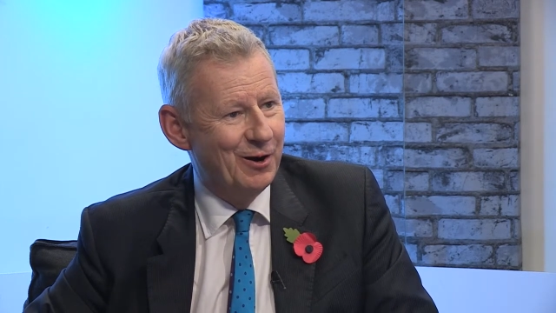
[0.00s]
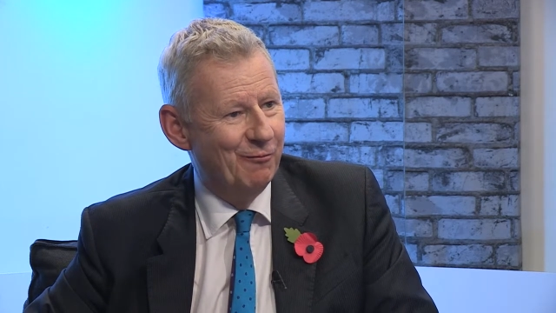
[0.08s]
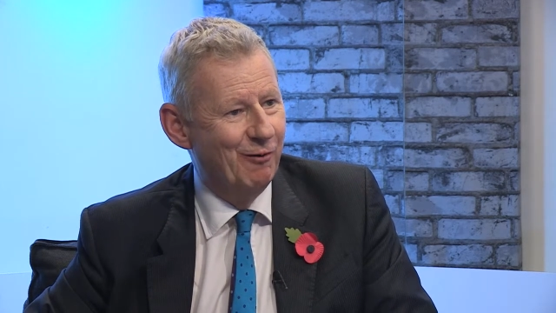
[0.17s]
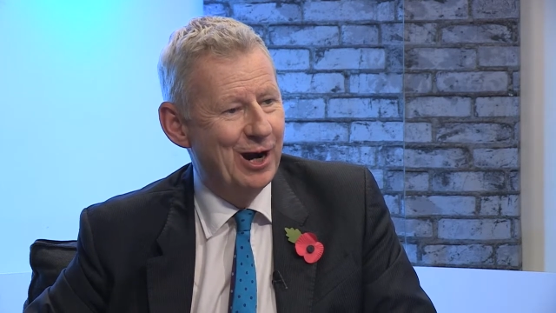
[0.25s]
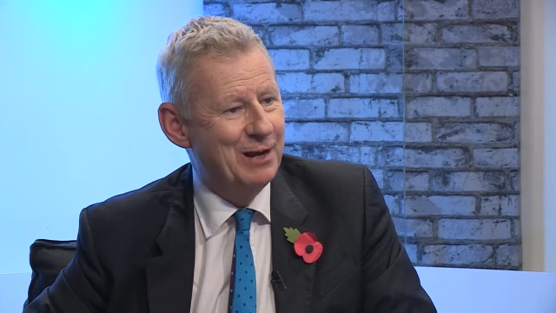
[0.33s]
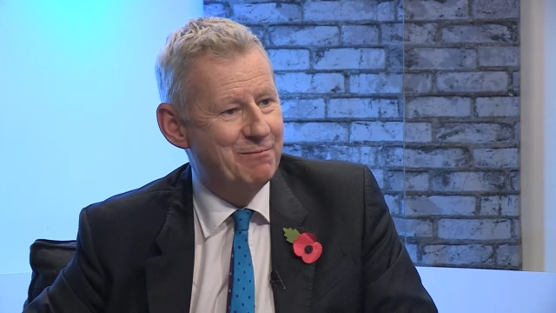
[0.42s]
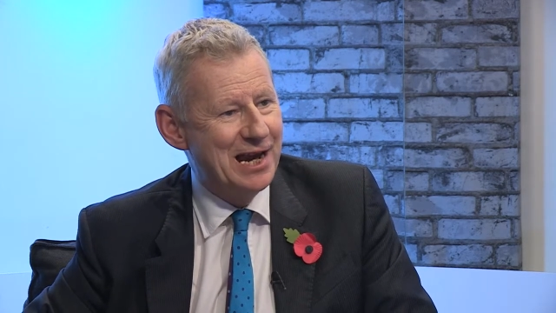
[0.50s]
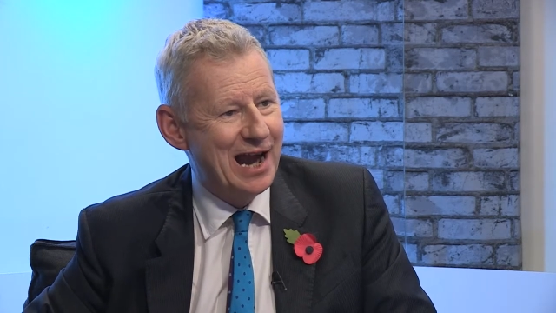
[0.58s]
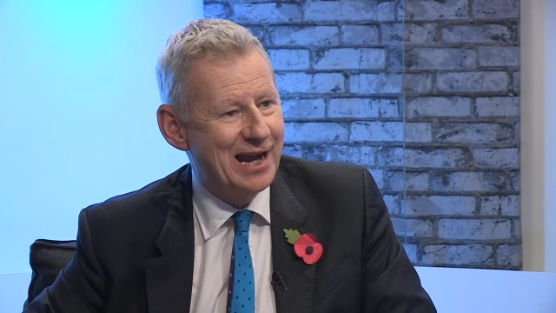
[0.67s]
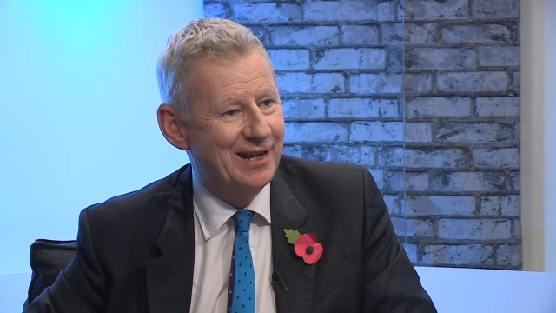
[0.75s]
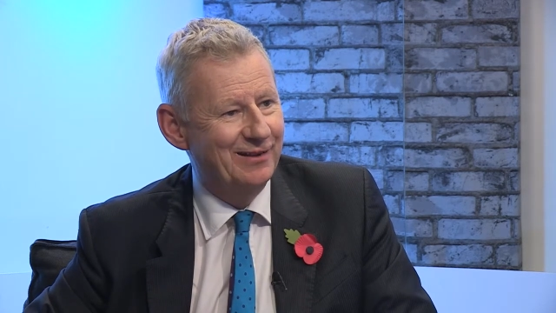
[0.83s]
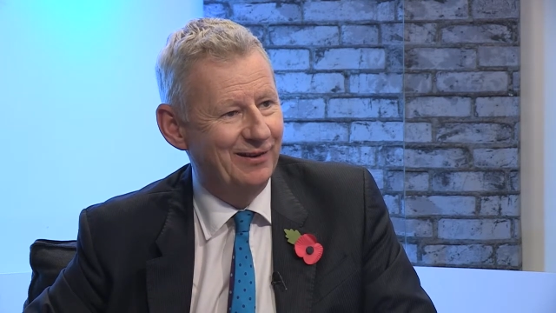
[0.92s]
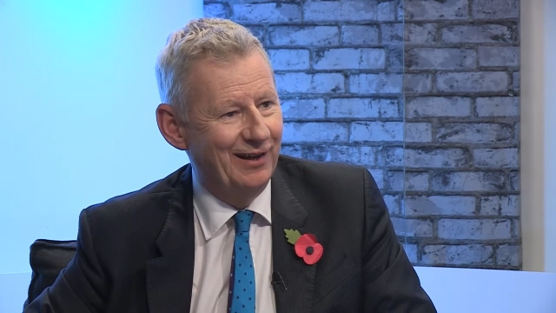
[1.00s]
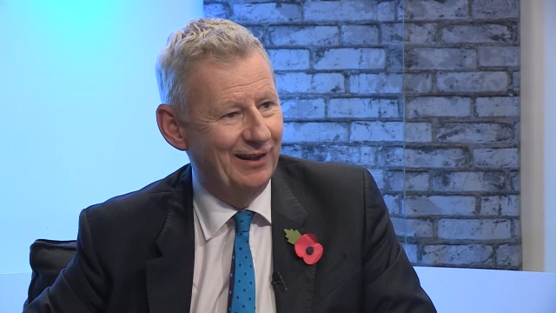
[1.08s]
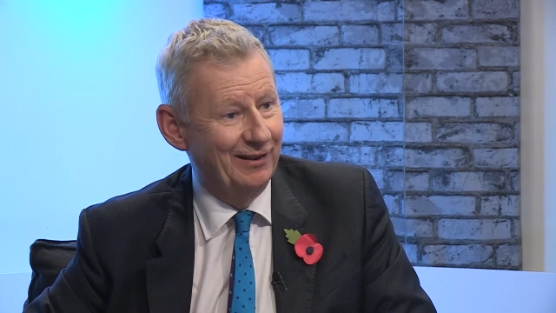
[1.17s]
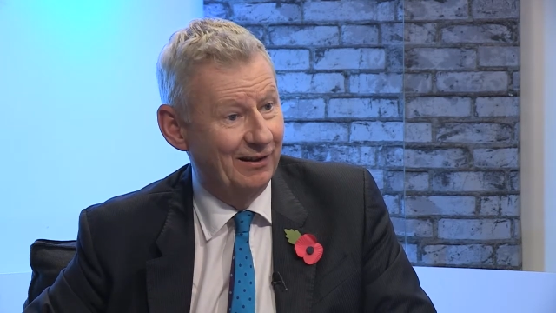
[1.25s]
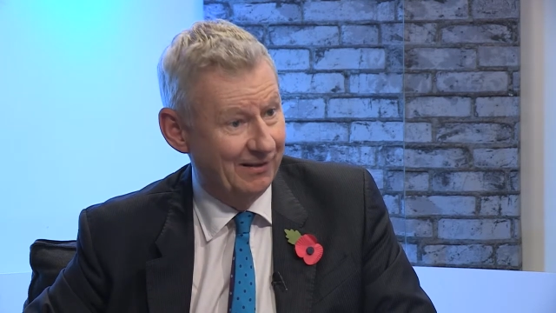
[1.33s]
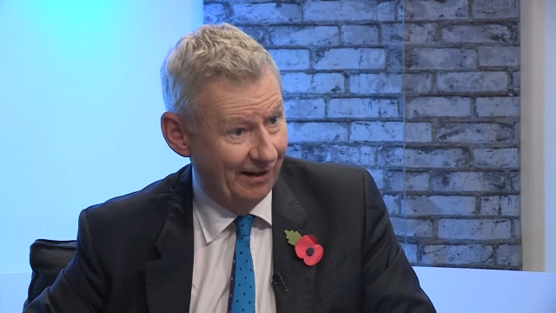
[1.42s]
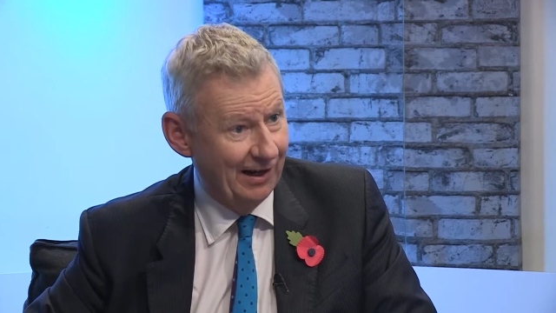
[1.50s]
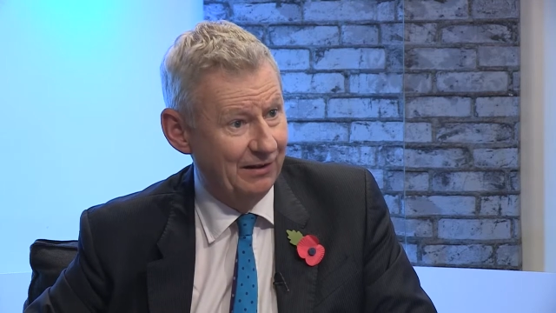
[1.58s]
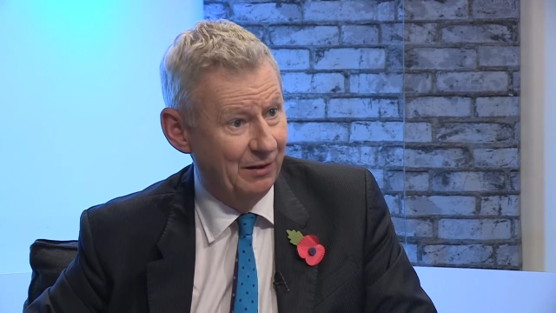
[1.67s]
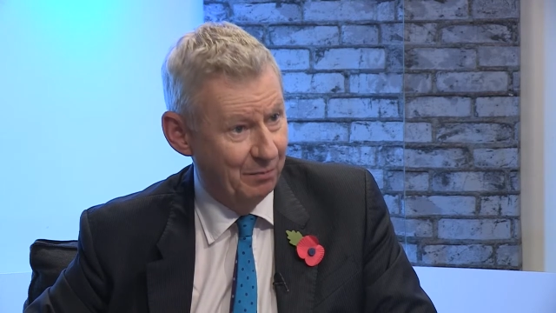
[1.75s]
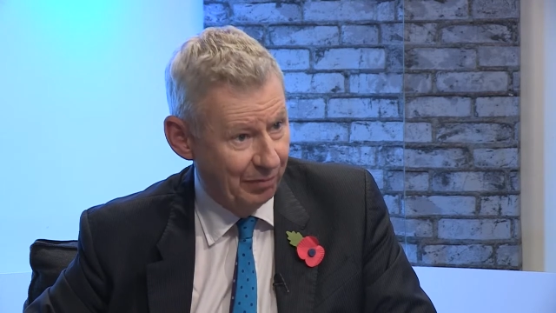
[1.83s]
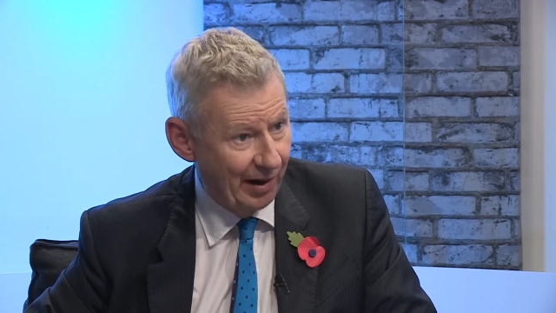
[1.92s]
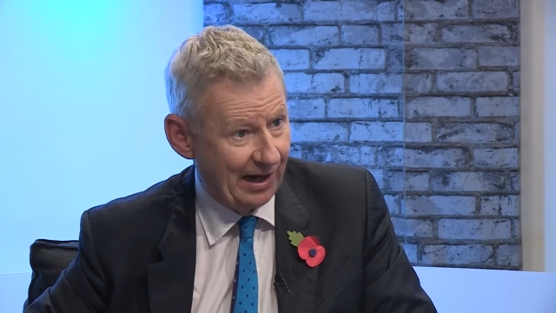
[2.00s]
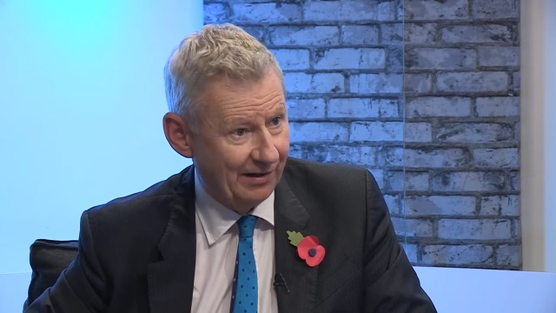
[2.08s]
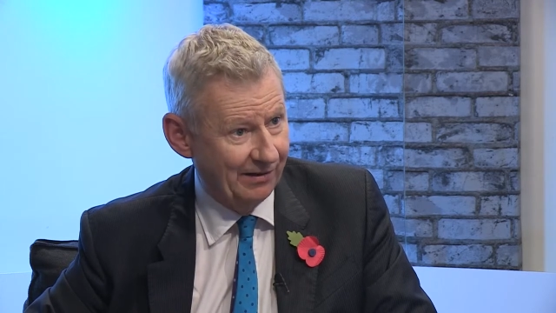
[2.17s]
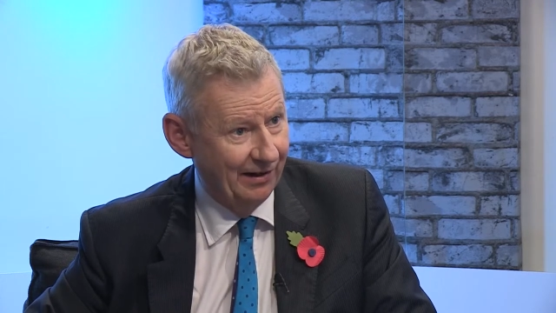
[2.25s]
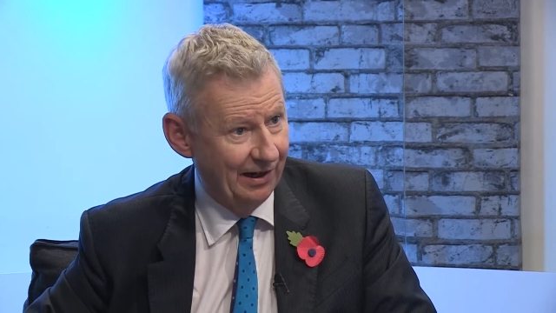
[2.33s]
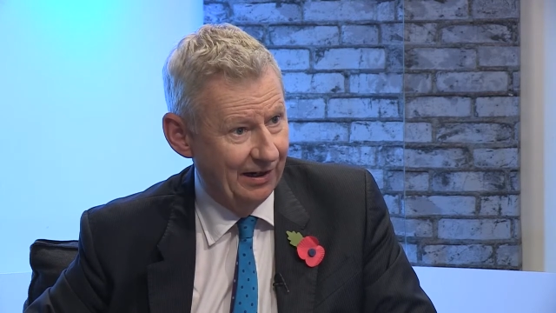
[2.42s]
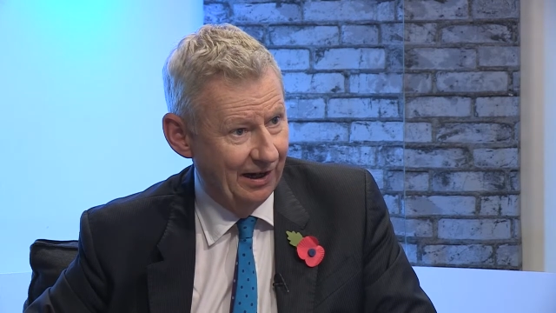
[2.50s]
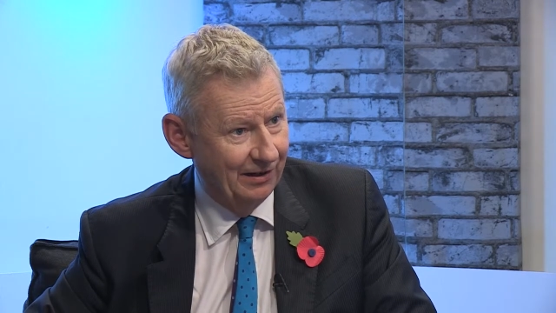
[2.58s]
really been anything that's linked to Brexit.